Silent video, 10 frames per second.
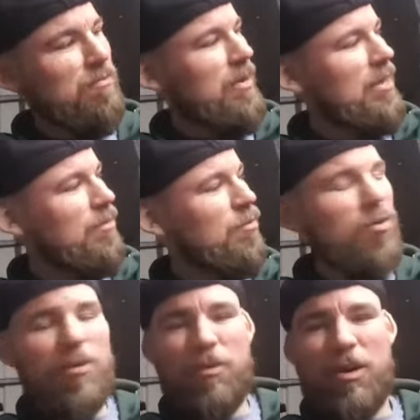but the
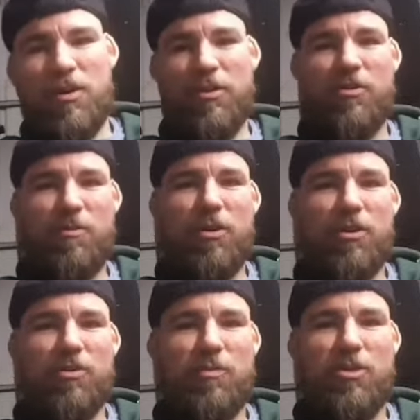more I work on this
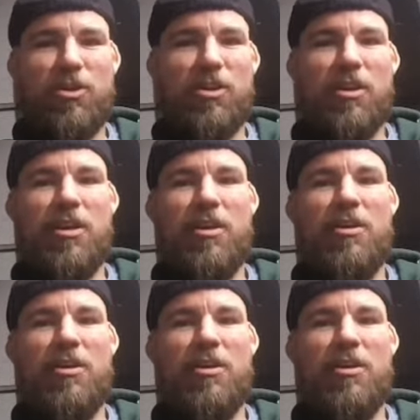bike, especially